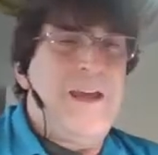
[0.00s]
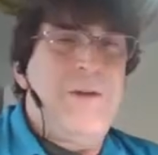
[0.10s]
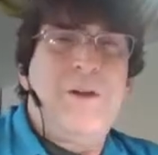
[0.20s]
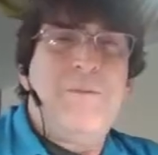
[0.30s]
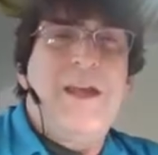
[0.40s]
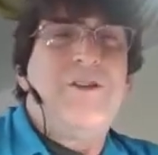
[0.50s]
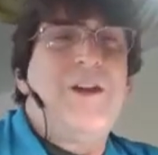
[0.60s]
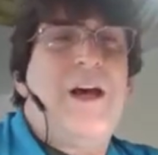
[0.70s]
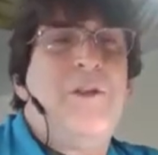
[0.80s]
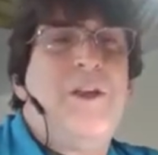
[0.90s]
that edge up,
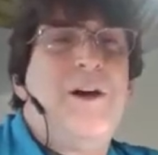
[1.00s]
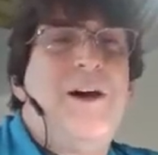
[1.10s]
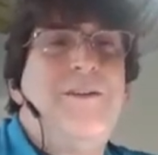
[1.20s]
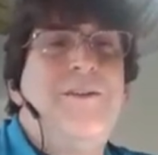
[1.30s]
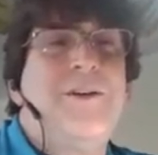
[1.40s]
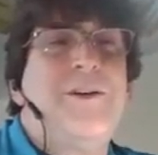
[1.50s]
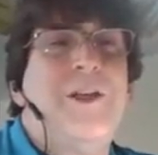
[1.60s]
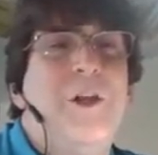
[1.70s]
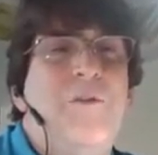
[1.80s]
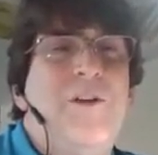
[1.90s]
you four,
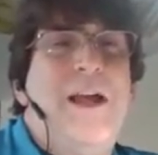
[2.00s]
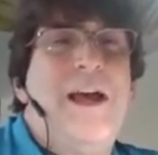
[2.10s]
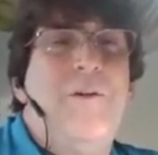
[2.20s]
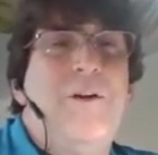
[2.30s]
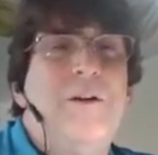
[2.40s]
crease that.